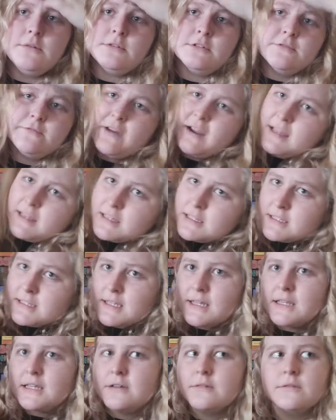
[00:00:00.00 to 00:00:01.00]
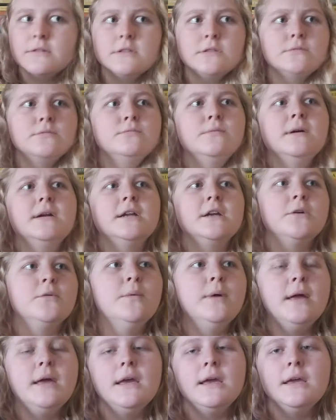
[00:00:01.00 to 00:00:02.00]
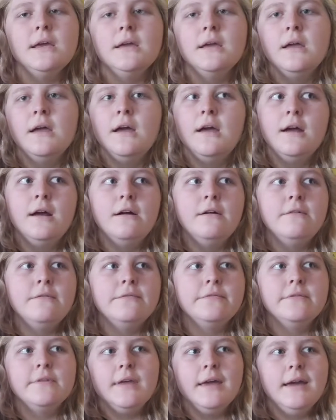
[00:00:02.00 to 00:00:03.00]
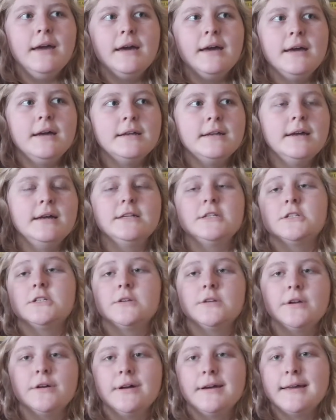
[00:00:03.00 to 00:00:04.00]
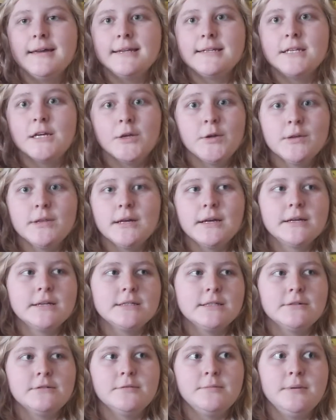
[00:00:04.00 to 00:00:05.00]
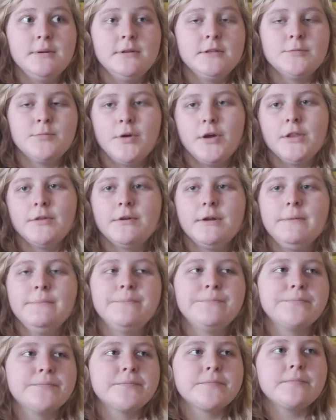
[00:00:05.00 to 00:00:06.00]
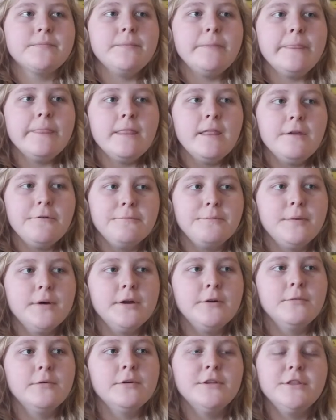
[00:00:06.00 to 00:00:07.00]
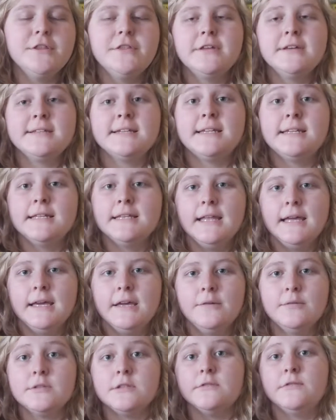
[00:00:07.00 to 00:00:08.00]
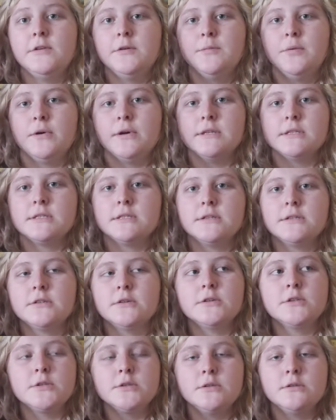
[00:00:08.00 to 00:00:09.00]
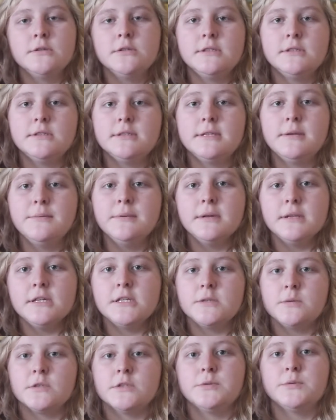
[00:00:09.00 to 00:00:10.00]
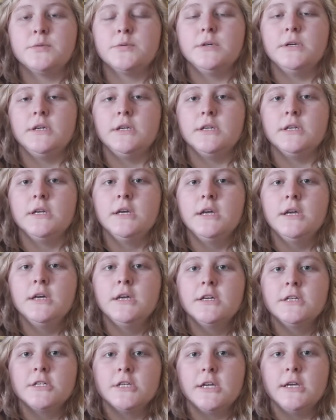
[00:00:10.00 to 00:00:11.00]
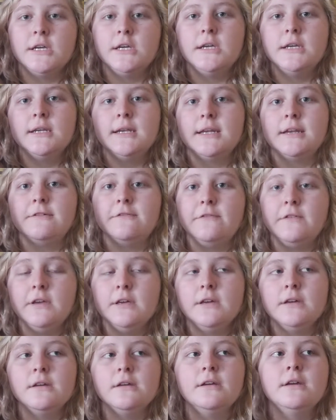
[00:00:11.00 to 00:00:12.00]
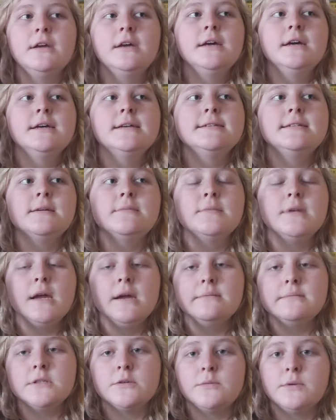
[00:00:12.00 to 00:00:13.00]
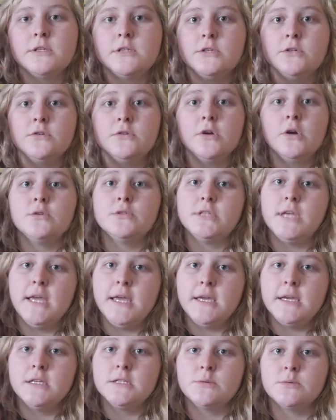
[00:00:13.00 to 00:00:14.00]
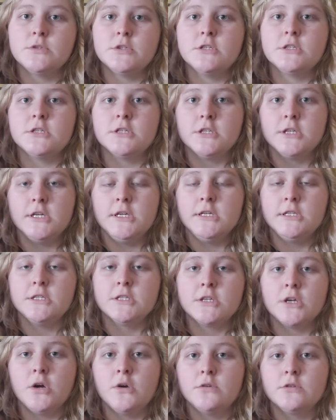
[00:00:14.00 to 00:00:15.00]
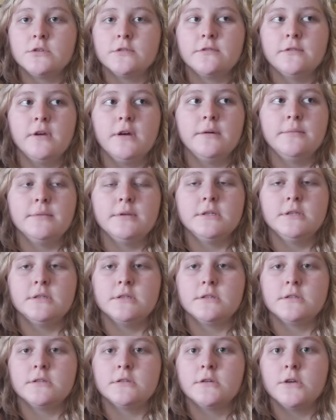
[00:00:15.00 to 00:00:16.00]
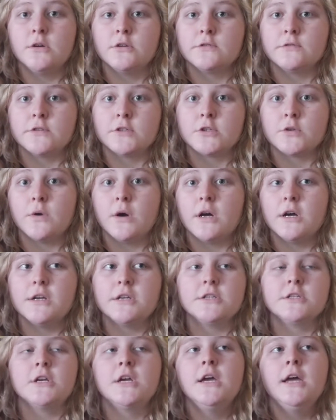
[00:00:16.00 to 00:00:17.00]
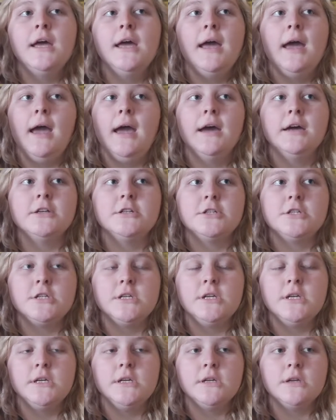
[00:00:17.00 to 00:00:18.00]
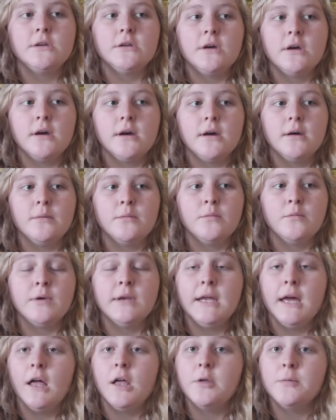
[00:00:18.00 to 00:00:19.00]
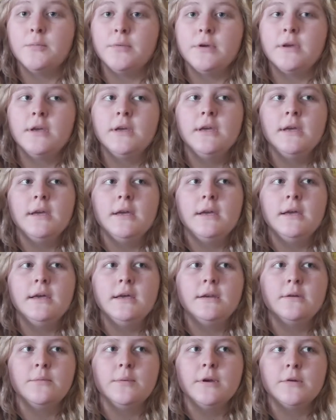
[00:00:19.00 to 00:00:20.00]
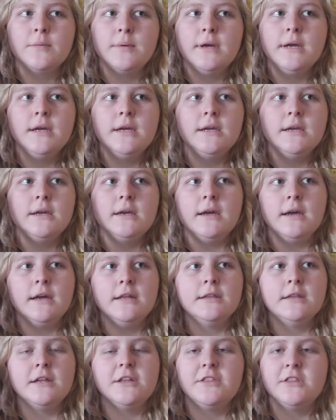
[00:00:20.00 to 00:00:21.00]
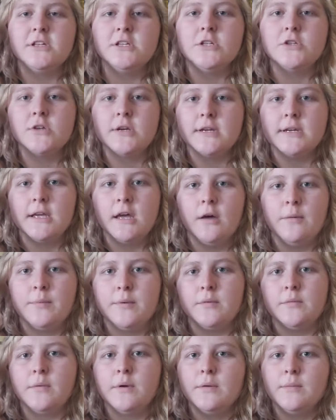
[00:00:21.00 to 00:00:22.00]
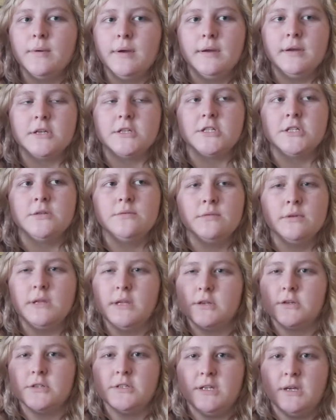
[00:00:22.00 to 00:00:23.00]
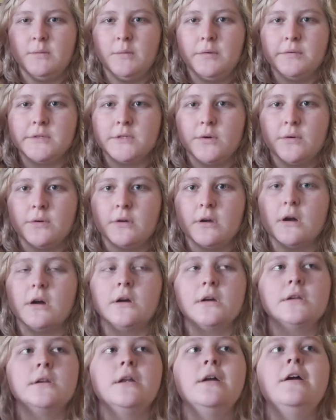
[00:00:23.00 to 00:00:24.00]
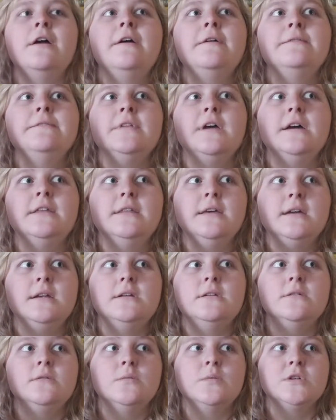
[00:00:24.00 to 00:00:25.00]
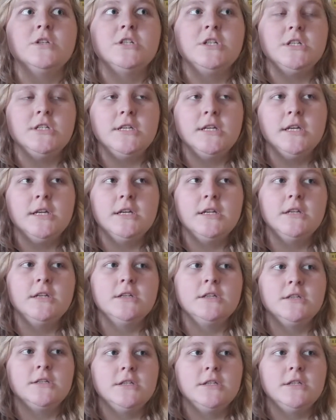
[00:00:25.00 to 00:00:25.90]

violence, and there was running away, and I just don't know. I can't tell you a lot because it would be spoilery. But one of the things I did like was the viewpoints. So it's typically switched between Shahid and Afia. Sometimes it went to Coach Hayes, which is Shahid's coach, his coach for squash, and she would help in a weird way, and I think she tried to help in one way because she didn't really understand what was going on, and then when she did,